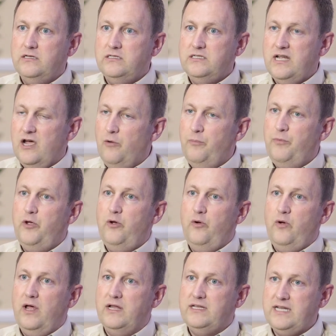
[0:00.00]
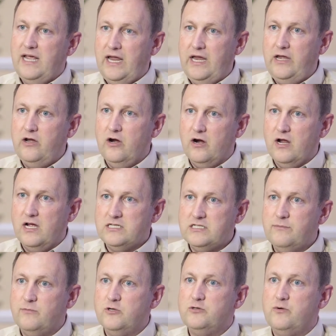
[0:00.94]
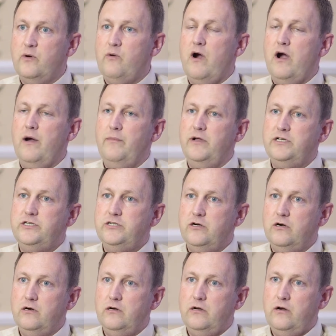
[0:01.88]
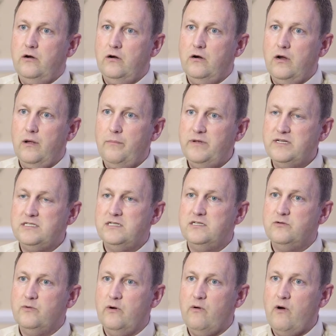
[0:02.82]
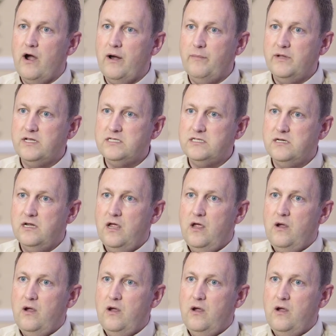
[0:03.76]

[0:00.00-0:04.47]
to help you attain your customers' requirements, your, your business requirements,